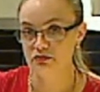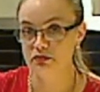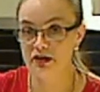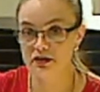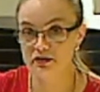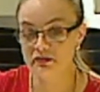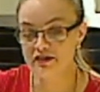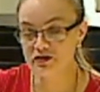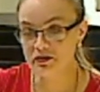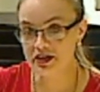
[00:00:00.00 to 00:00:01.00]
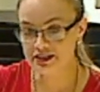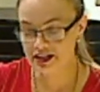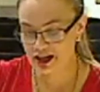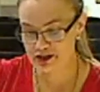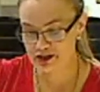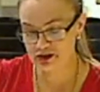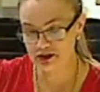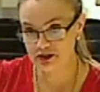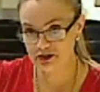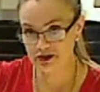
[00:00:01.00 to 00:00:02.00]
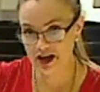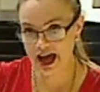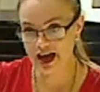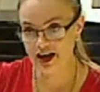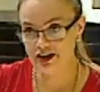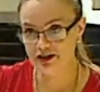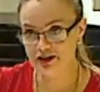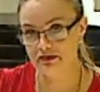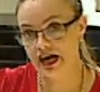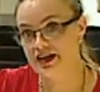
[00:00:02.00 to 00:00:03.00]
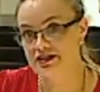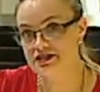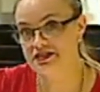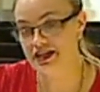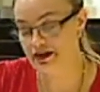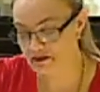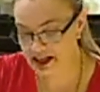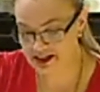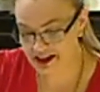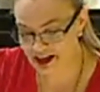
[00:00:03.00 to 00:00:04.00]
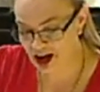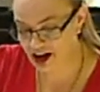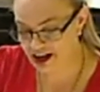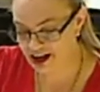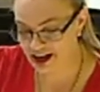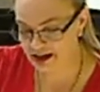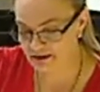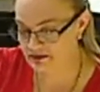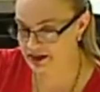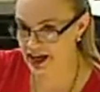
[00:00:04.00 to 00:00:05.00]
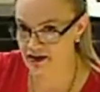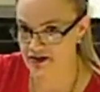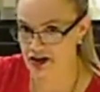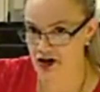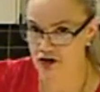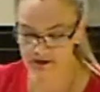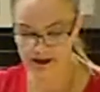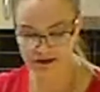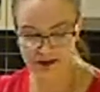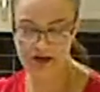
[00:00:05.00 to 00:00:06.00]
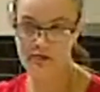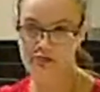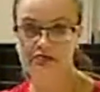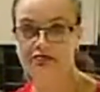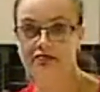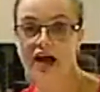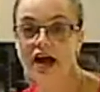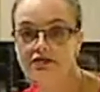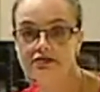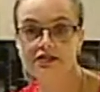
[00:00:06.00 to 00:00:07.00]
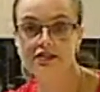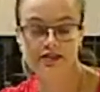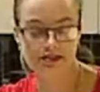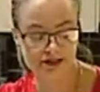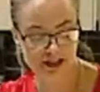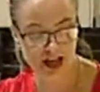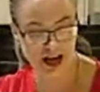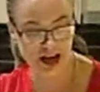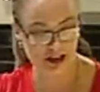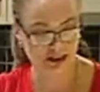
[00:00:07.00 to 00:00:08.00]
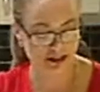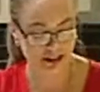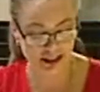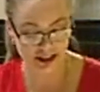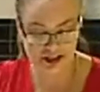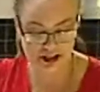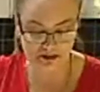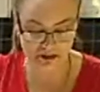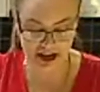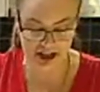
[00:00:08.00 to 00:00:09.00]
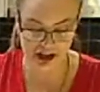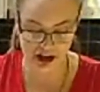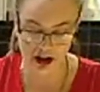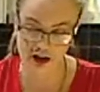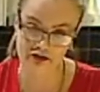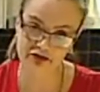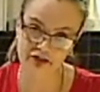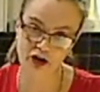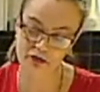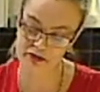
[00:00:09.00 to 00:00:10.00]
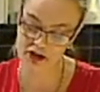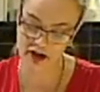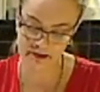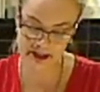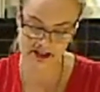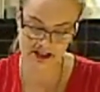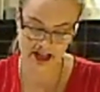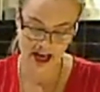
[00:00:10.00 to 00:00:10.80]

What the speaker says: Welcome everyone to our March team meeting. I am Karen Hope, the very proud leadership manager of Hope Diamonds.